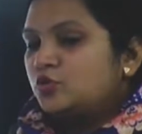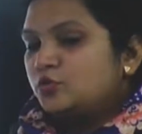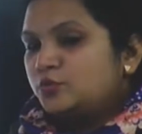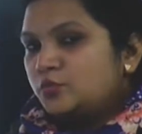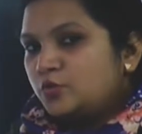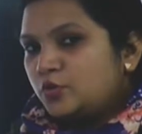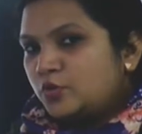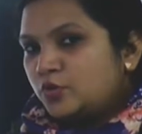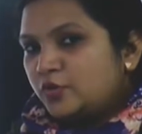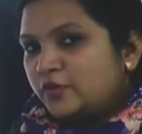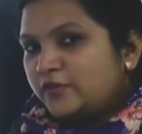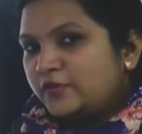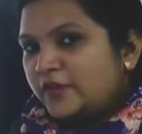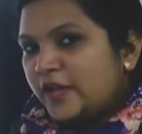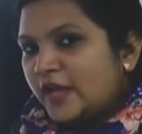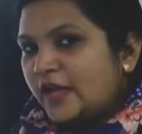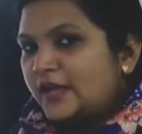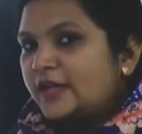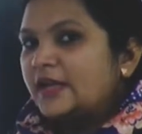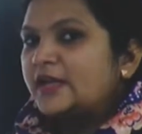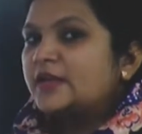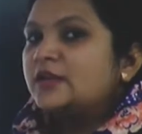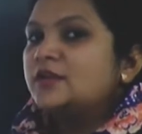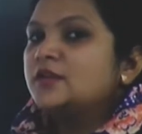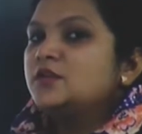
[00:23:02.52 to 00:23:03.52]
board of
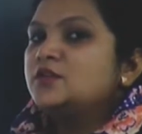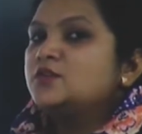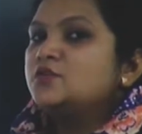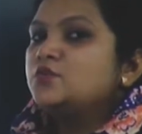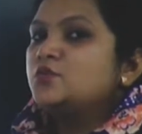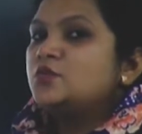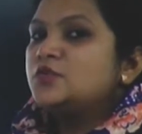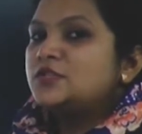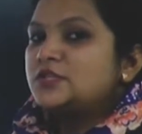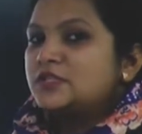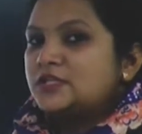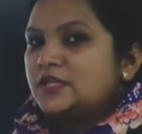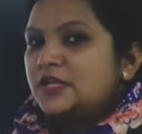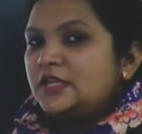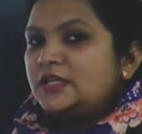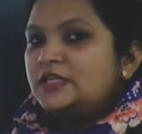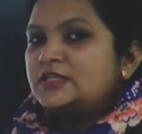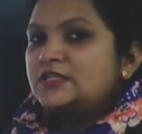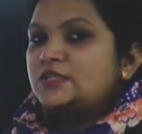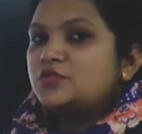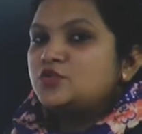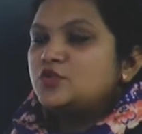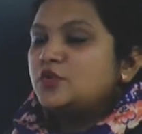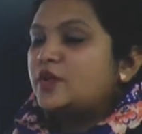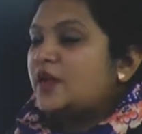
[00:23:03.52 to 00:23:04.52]
directors would
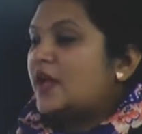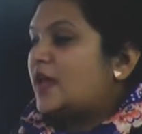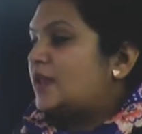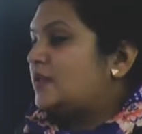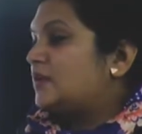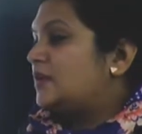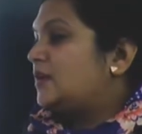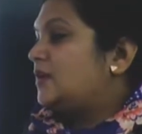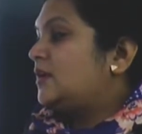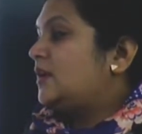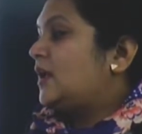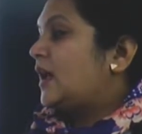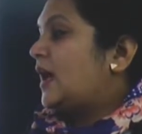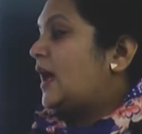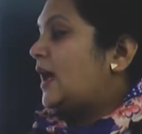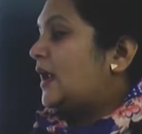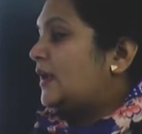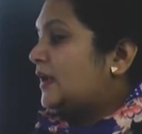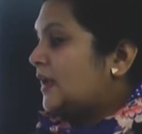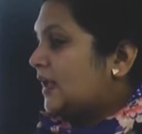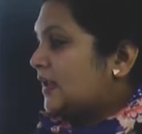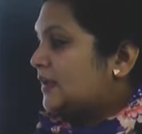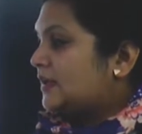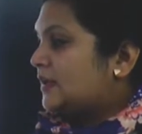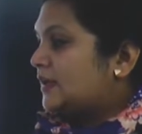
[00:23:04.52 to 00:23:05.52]
sit together
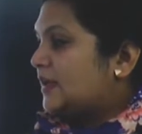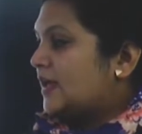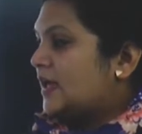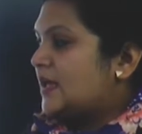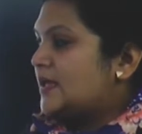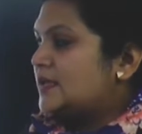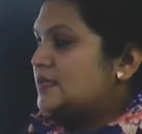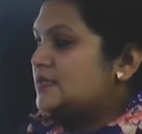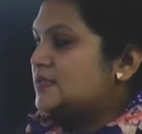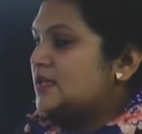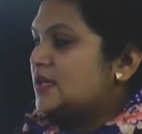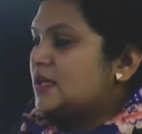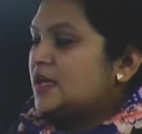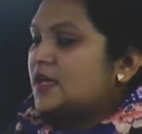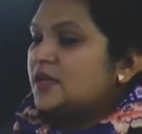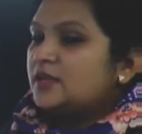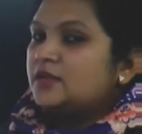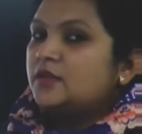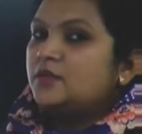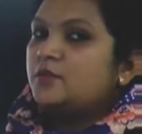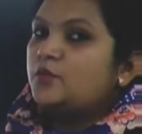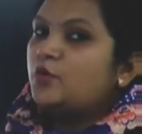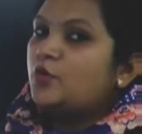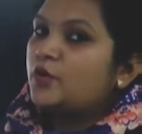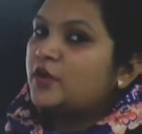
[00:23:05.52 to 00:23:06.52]
and analyze
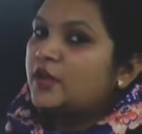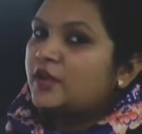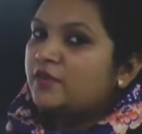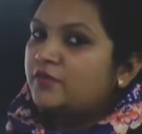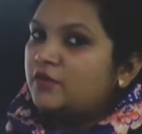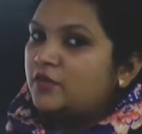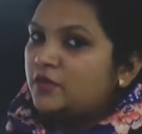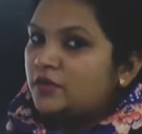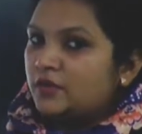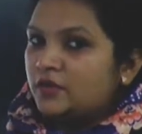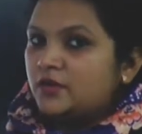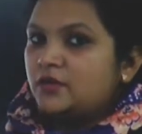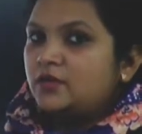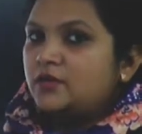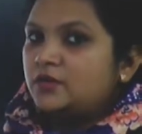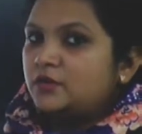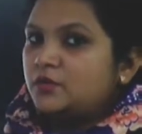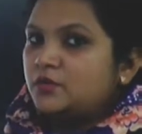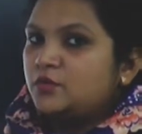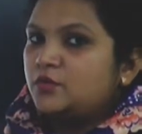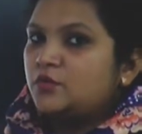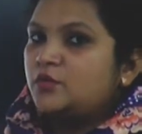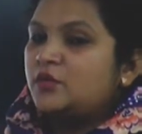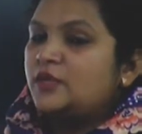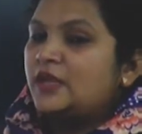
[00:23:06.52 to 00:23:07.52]
that whatever
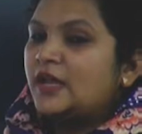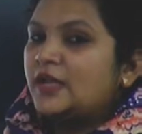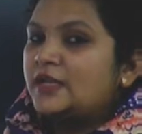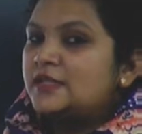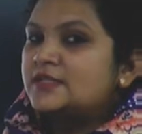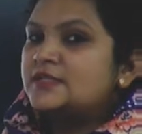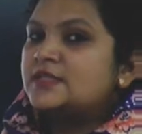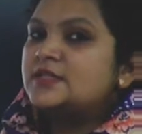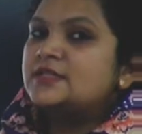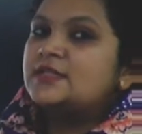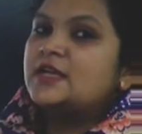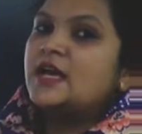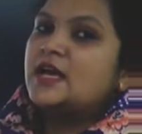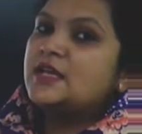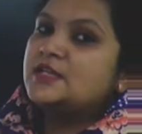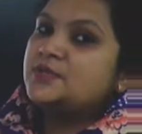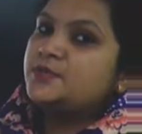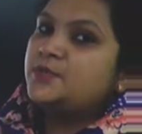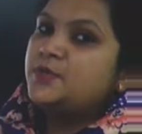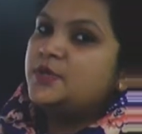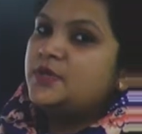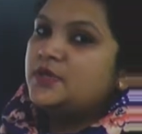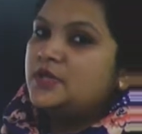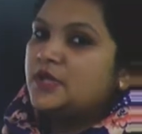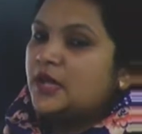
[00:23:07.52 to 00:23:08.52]
analysis has
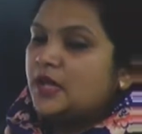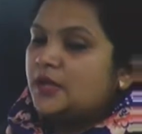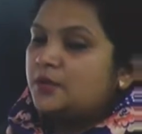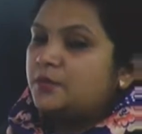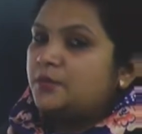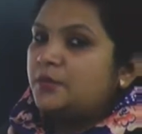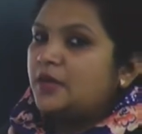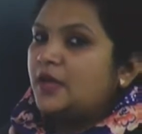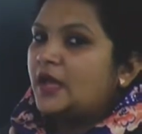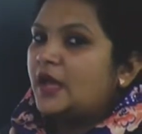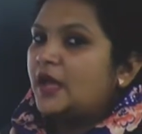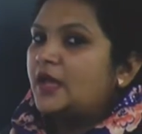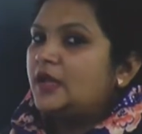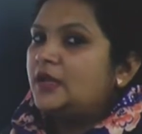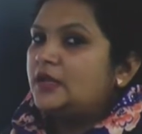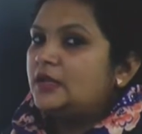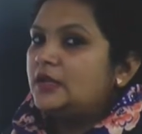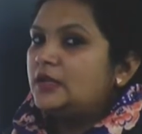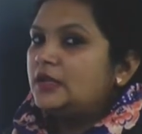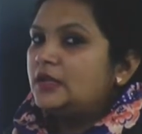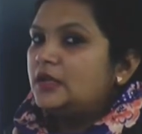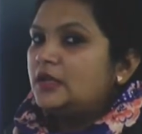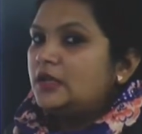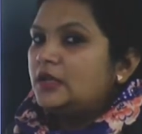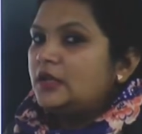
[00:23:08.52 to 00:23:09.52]
been done behind
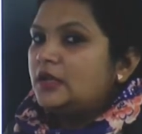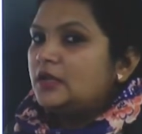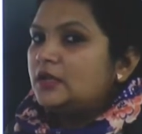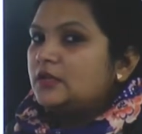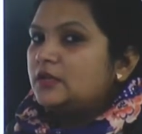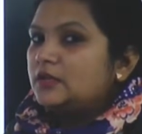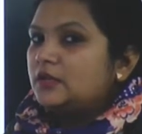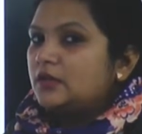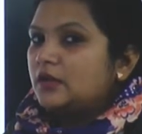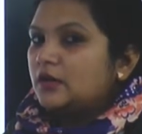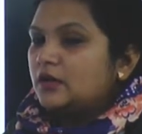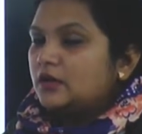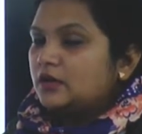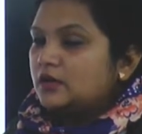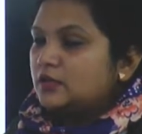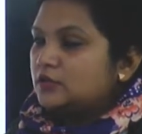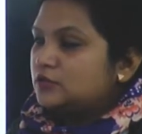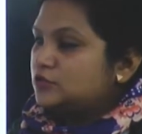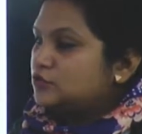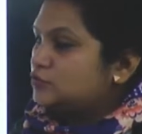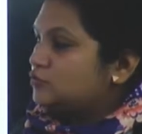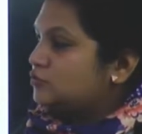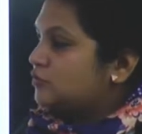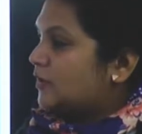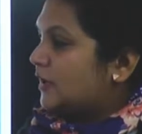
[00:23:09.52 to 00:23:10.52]

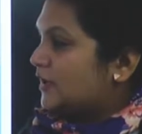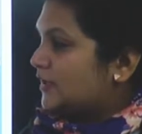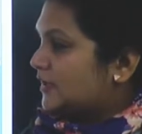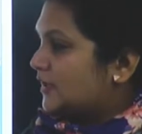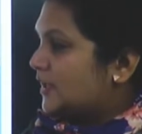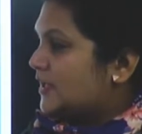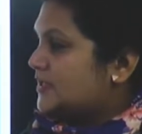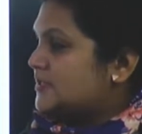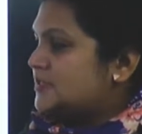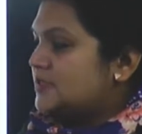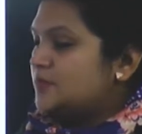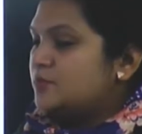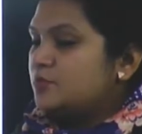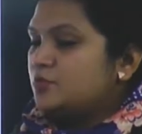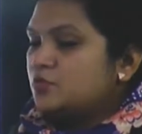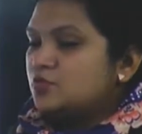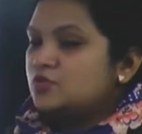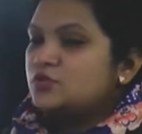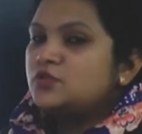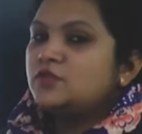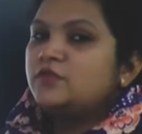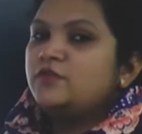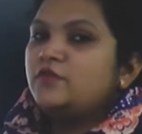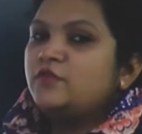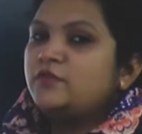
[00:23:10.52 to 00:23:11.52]
to analyze the
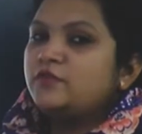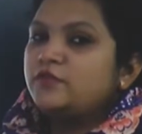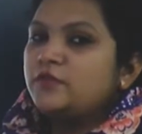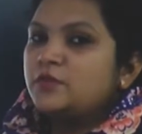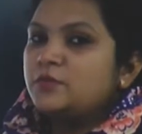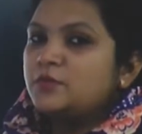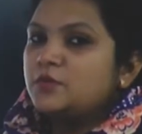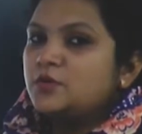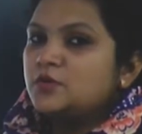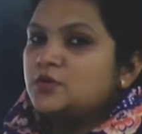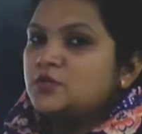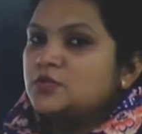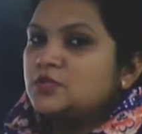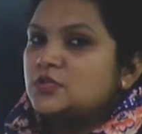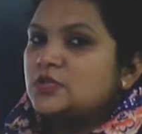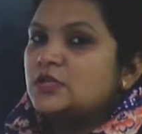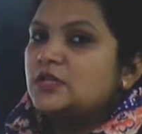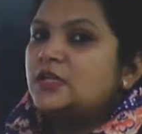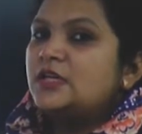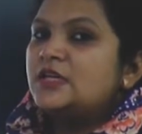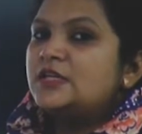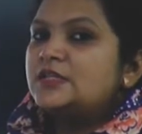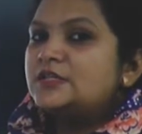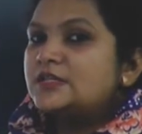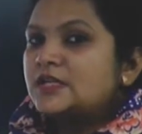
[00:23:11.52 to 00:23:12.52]
motive of the
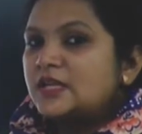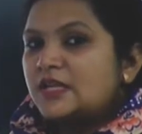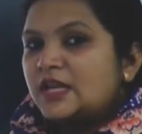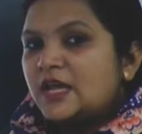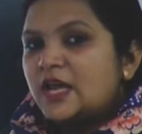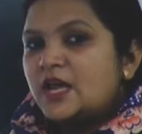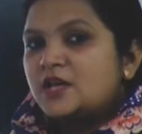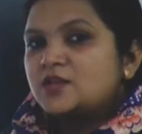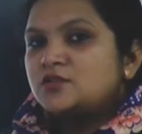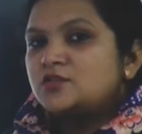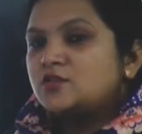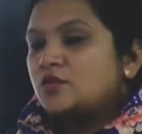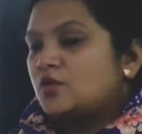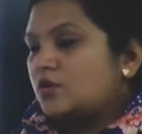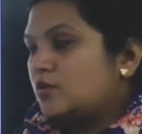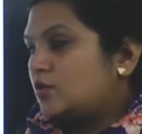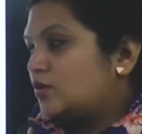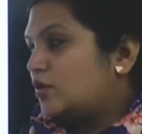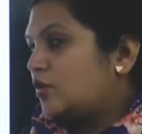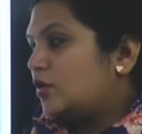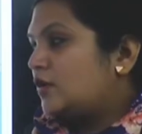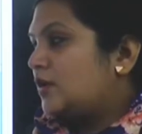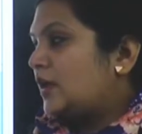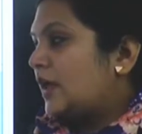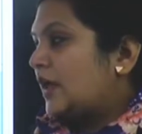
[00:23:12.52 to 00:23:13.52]
merger is correct or
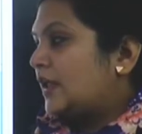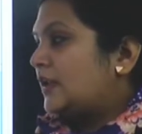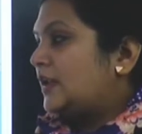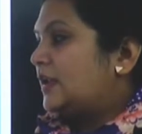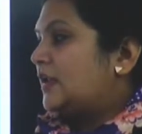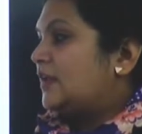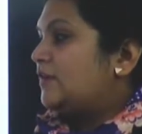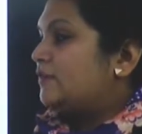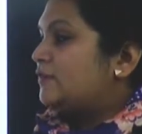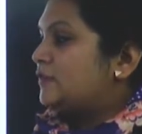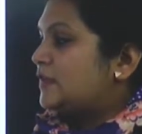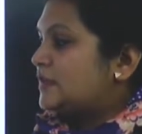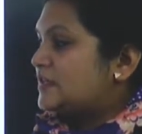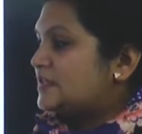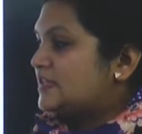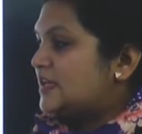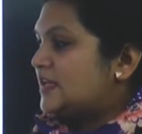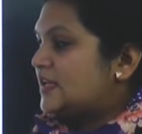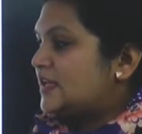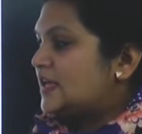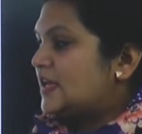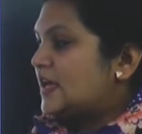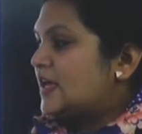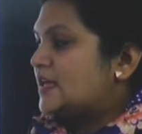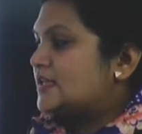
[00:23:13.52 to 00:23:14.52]
not, and if they
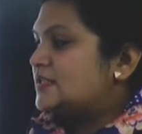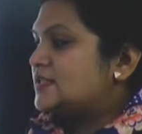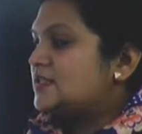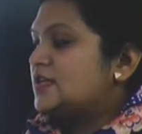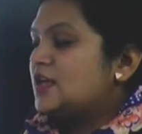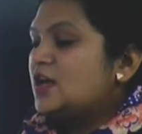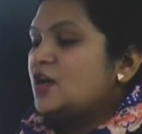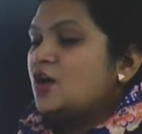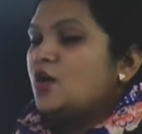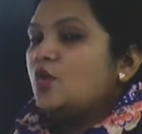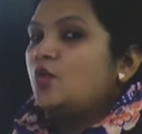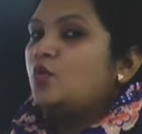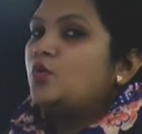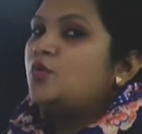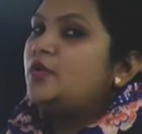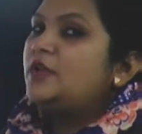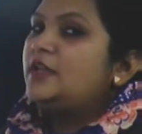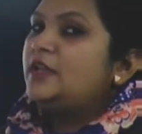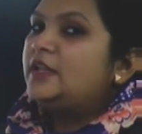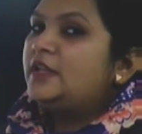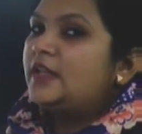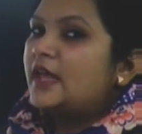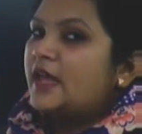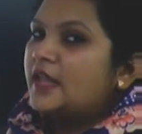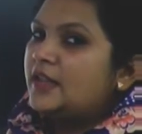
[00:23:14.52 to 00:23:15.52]
say yes,
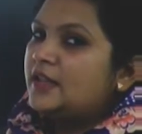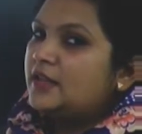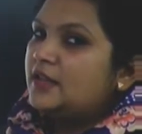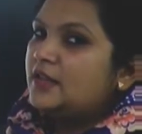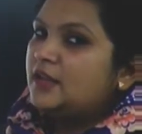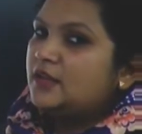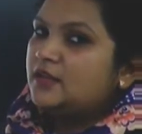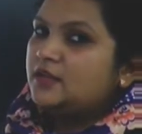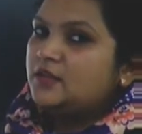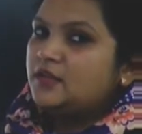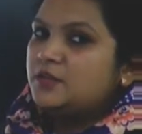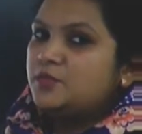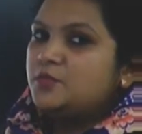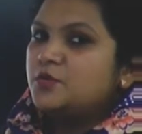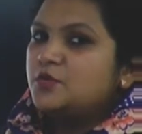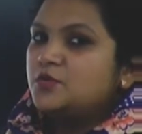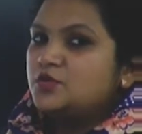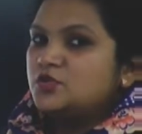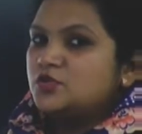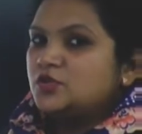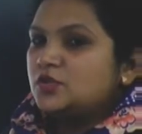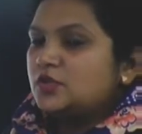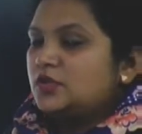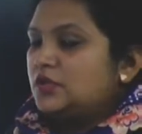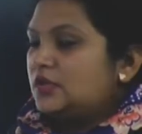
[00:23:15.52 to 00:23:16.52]
only then the
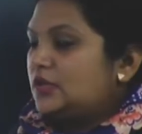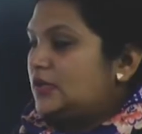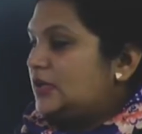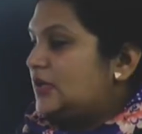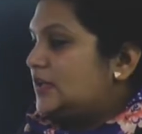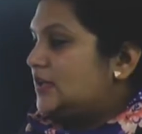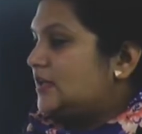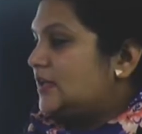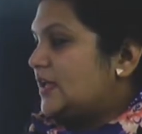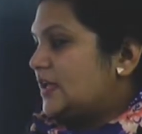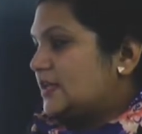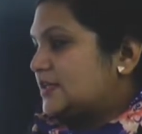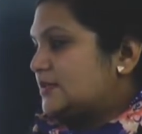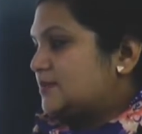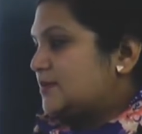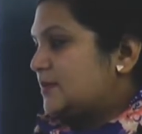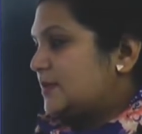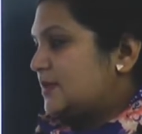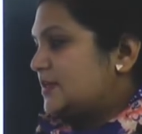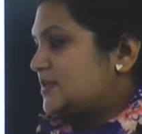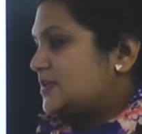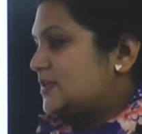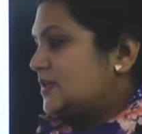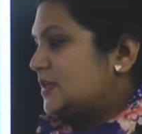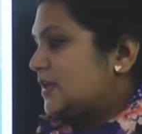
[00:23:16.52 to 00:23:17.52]
merger takes
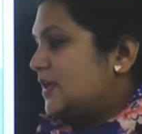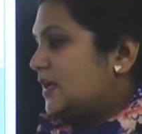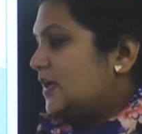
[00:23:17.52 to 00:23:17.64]
place.